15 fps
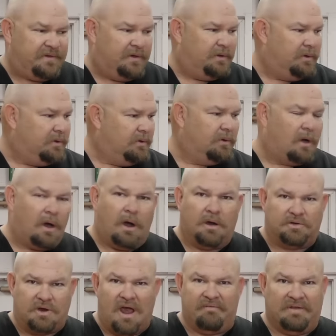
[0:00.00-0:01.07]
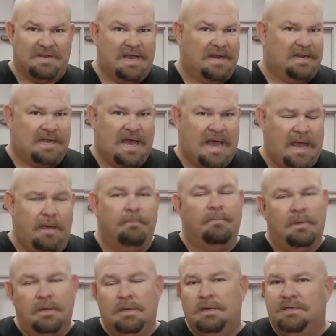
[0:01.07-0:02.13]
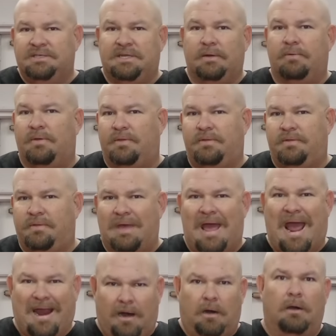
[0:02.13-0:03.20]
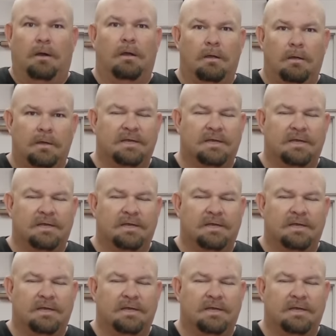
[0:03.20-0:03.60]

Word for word: of you who are driving day to day, stick with air.